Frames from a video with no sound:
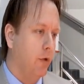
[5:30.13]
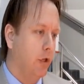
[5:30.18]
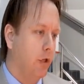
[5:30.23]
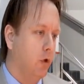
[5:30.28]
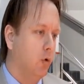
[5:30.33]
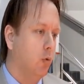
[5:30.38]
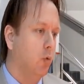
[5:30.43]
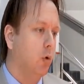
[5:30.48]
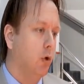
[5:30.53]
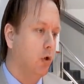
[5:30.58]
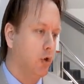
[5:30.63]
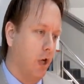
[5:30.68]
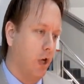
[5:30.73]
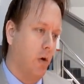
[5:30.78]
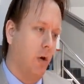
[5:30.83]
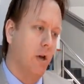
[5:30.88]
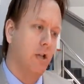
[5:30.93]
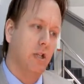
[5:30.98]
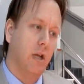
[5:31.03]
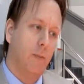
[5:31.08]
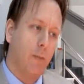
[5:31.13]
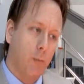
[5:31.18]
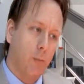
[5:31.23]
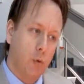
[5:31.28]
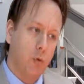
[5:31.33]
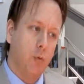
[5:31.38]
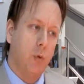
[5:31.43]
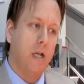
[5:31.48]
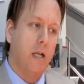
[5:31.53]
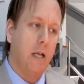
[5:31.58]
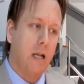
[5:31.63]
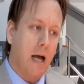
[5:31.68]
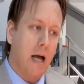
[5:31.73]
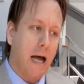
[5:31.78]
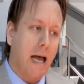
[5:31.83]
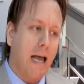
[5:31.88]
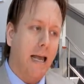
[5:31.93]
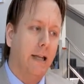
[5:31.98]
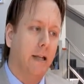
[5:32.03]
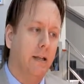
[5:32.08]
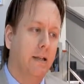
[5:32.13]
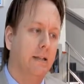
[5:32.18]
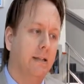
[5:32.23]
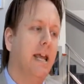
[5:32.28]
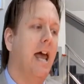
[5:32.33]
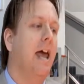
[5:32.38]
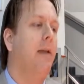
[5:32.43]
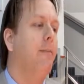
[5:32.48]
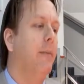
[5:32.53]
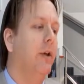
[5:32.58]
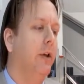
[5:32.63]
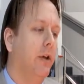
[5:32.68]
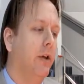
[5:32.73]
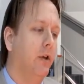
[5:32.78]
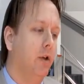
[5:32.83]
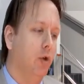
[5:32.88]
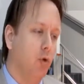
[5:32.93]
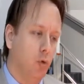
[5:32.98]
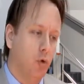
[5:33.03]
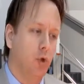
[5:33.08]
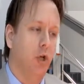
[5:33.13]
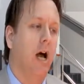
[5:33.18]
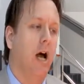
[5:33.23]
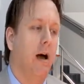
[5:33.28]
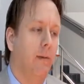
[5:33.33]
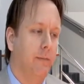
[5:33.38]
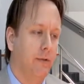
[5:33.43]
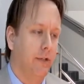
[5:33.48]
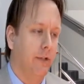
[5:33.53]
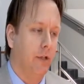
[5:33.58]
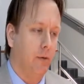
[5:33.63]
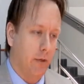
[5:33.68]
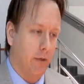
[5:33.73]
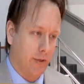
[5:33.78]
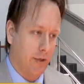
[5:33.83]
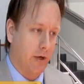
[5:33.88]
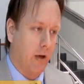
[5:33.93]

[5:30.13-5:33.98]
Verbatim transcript: you would generate somewhere between 9 and 10 million new jobs in the U.S.